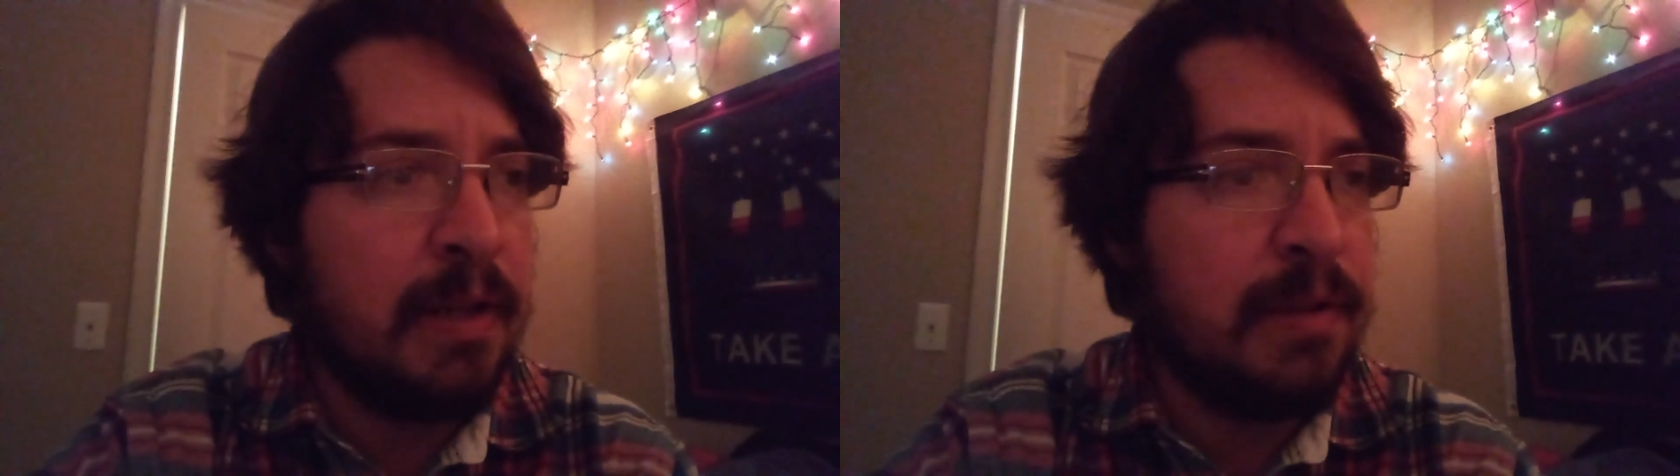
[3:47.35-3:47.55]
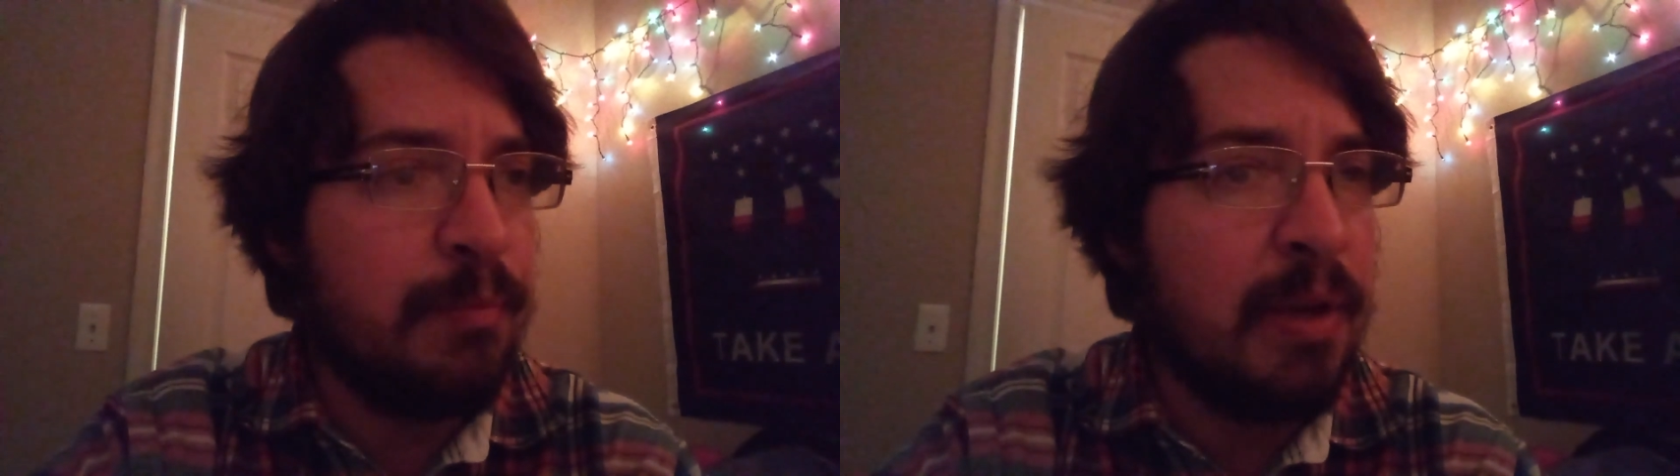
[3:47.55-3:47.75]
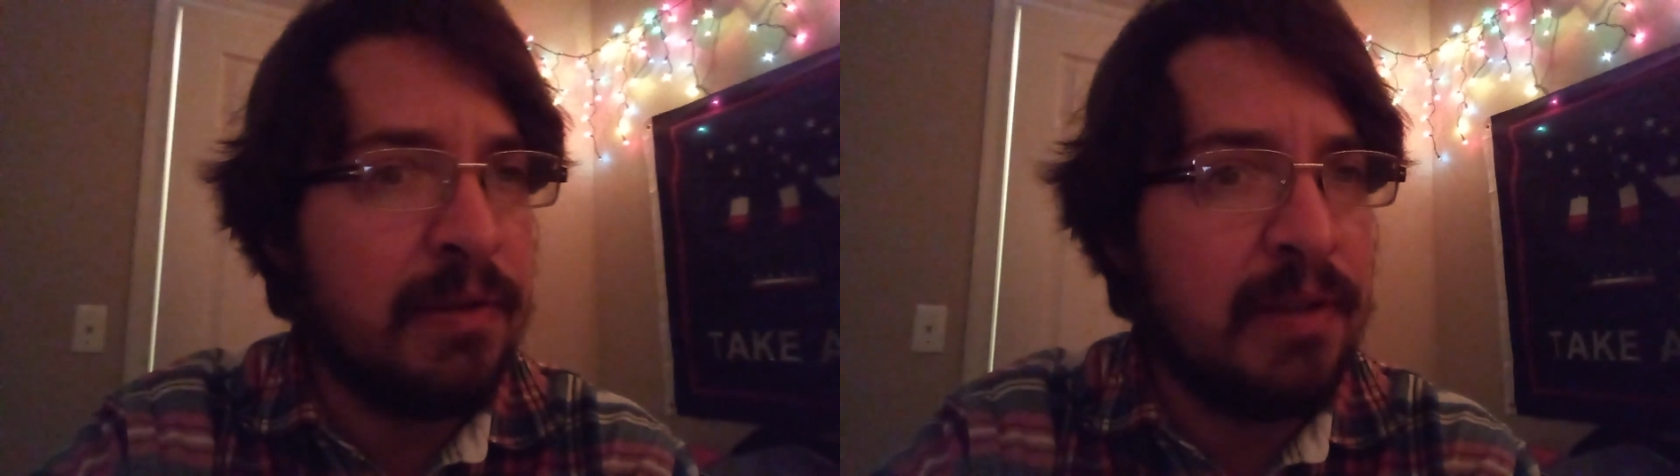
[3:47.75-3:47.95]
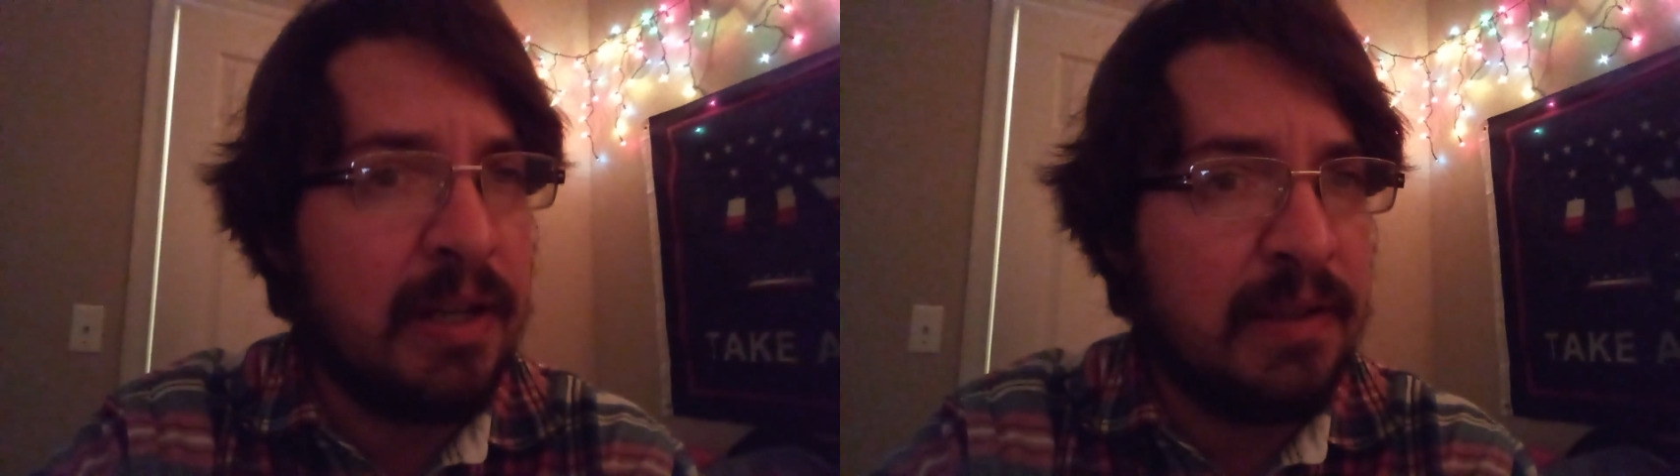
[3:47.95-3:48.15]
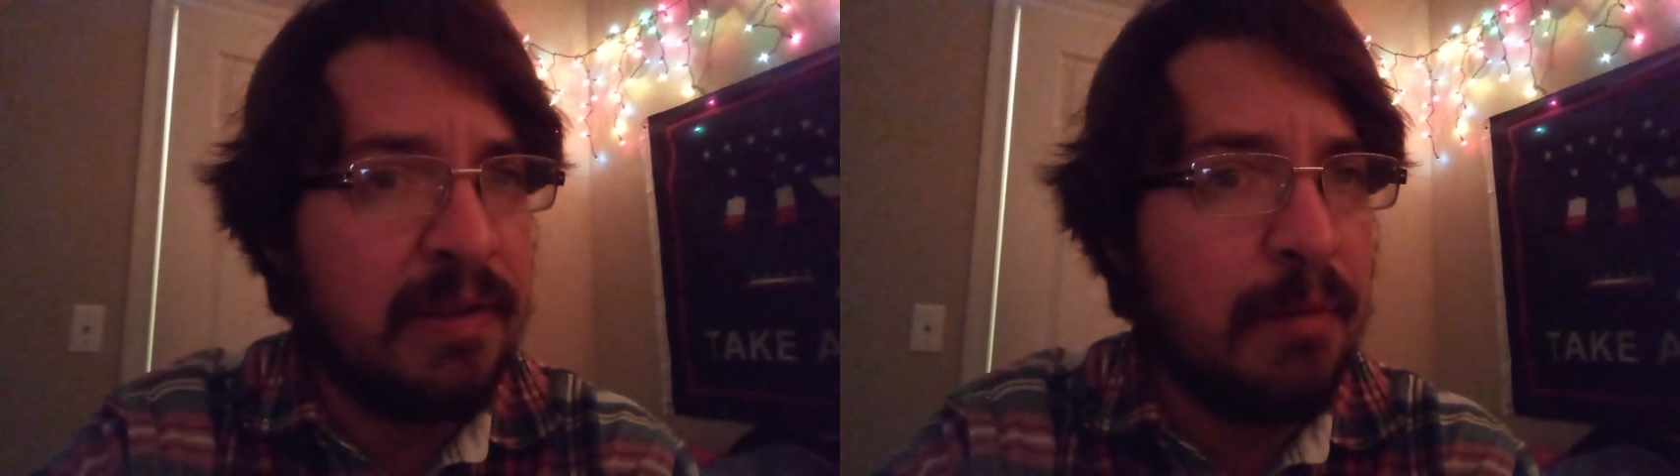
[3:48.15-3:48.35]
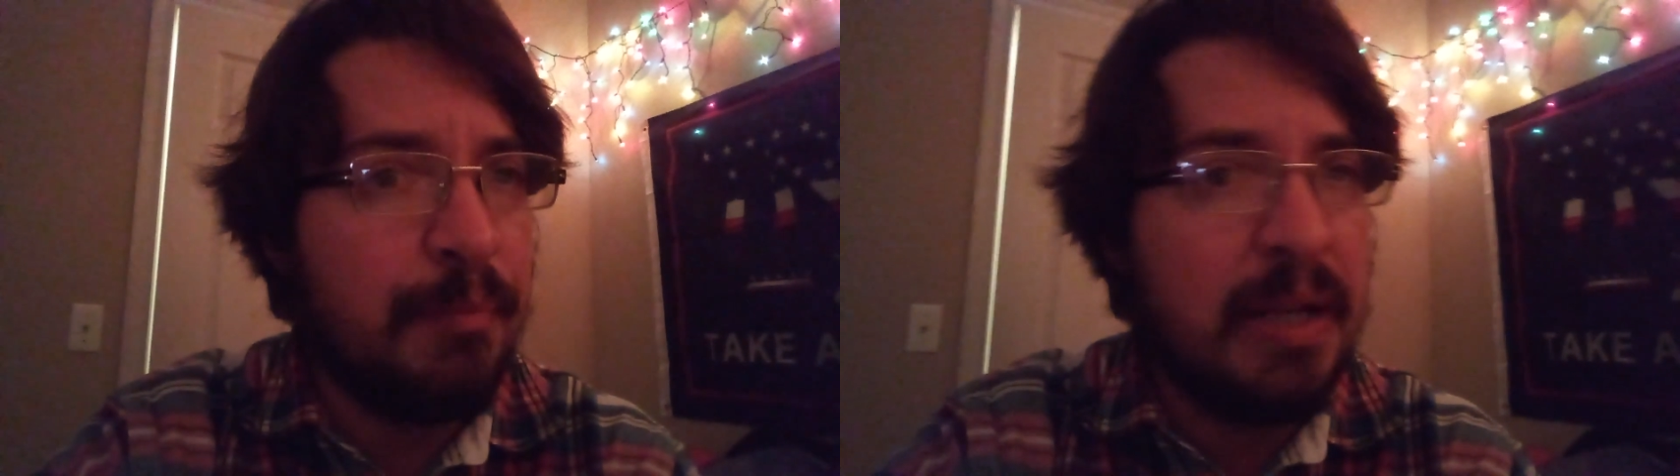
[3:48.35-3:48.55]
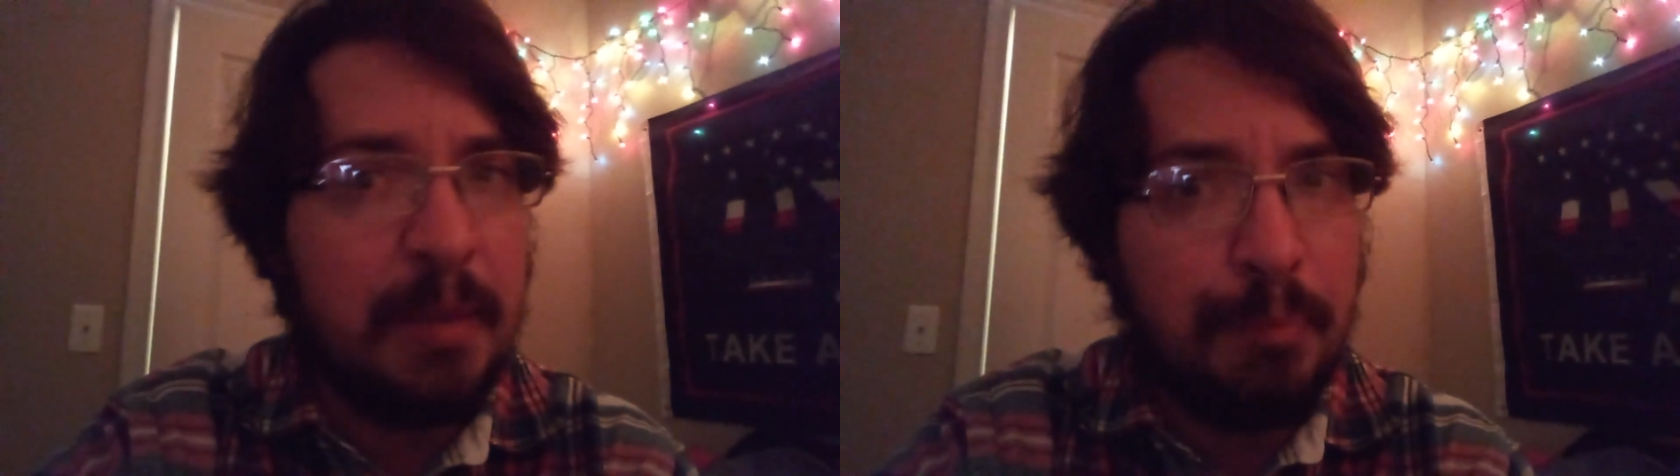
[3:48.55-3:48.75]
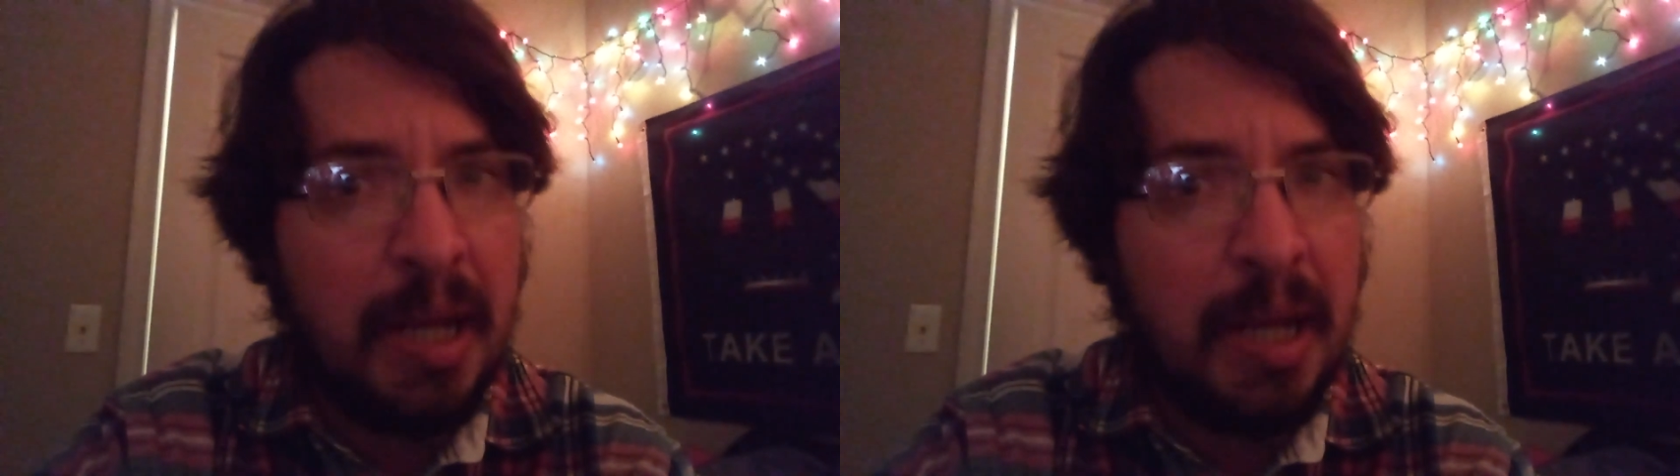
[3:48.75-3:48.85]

It smells like somebody